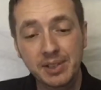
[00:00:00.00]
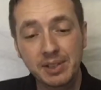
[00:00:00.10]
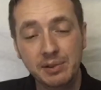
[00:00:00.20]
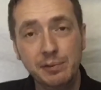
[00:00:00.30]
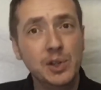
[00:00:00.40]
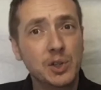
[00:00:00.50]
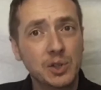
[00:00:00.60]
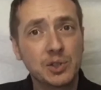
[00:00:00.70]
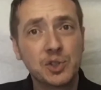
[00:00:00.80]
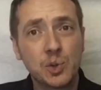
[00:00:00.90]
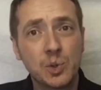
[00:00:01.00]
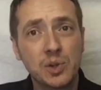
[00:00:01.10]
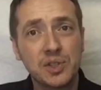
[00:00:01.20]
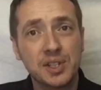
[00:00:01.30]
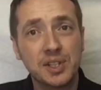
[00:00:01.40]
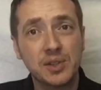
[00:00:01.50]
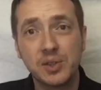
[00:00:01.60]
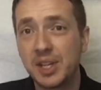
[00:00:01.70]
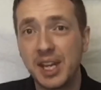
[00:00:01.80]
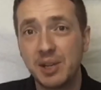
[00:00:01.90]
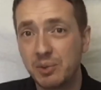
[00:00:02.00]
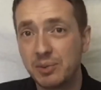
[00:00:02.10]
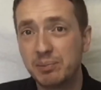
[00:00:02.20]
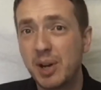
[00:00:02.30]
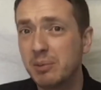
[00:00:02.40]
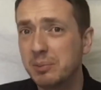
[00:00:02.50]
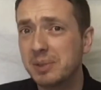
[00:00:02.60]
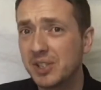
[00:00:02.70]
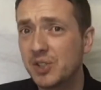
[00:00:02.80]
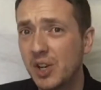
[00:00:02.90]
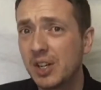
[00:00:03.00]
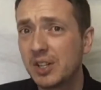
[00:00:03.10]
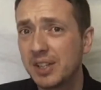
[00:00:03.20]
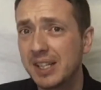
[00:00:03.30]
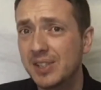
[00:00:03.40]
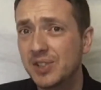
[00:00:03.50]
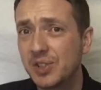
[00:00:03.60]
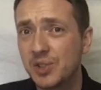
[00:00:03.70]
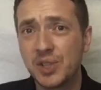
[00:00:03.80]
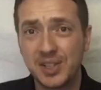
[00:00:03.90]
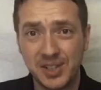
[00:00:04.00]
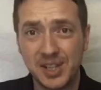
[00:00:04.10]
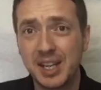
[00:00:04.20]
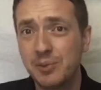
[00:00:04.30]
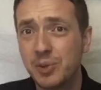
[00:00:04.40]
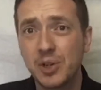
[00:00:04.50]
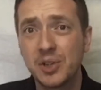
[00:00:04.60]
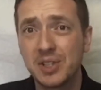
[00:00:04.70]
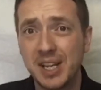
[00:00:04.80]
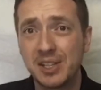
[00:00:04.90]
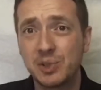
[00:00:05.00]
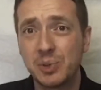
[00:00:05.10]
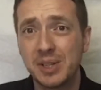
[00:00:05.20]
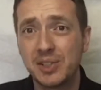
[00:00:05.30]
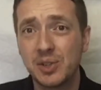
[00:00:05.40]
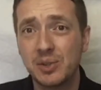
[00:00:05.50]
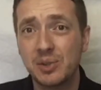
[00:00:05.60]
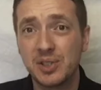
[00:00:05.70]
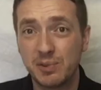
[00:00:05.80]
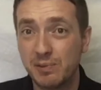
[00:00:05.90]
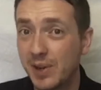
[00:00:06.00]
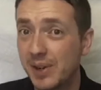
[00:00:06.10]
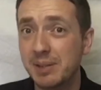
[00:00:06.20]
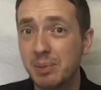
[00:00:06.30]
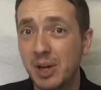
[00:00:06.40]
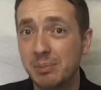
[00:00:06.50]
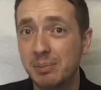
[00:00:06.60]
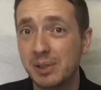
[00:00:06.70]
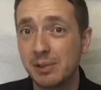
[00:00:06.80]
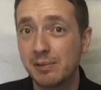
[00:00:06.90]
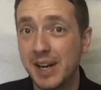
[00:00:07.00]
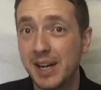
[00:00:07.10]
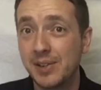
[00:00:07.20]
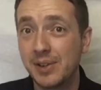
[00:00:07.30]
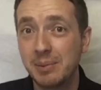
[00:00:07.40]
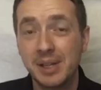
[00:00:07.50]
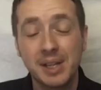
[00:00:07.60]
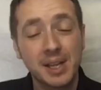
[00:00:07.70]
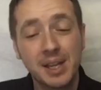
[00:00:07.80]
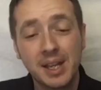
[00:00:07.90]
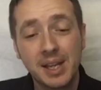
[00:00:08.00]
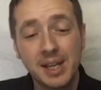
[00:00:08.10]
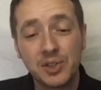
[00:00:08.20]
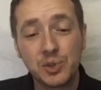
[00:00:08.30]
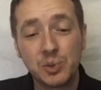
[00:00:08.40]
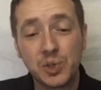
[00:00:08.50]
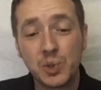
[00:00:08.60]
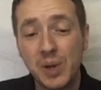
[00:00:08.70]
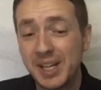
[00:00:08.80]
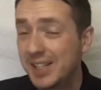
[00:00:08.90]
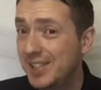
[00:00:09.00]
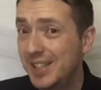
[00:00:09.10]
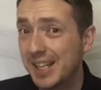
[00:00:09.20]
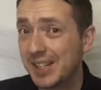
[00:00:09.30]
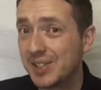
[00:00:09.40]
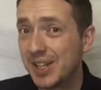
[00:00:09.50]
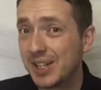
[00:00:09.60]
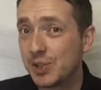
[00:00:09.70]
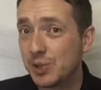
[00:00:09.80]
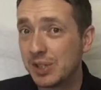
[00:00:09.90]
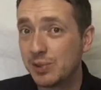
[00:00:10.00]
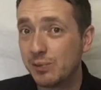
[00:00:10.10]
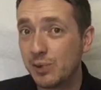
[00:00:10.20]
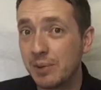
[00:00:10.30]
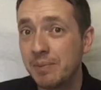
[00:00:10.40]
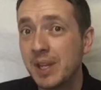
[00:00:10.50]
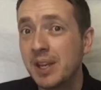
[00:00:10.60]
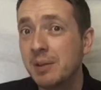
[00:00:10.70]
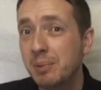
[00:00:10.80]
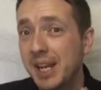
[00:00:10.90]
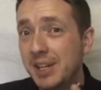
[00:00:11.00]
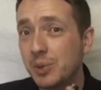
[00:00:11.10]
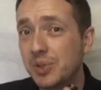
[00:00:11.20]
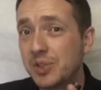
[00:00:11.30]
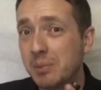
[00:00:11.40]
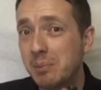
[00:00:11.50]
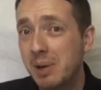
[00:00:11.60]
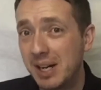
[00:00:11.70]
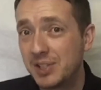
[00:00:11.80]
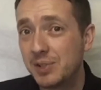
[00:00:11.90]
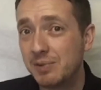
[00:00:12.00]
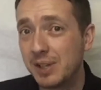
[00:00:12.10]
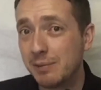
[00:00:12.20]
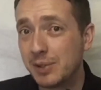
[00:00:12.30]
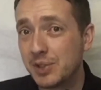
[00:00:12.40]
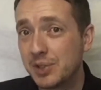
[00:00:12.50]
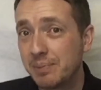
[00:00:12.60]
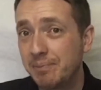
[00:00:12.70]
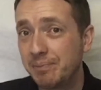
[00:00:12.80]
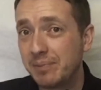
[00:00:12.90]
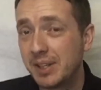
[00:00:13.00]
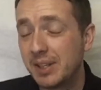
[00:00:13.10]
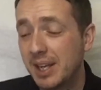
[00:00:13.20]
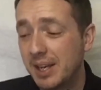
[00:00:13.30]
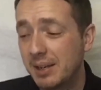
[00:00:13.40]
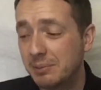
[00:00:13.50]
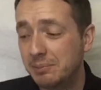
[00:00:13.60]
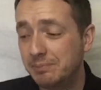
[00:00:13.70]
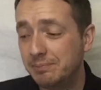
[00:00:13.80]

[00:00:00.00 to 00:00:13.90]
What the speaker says: A few gun stores in the UK would probably stock these, as again Ruger 1022 is a very popular firearm, so it's quite easy to get accessories for. But I noticed a massive difference when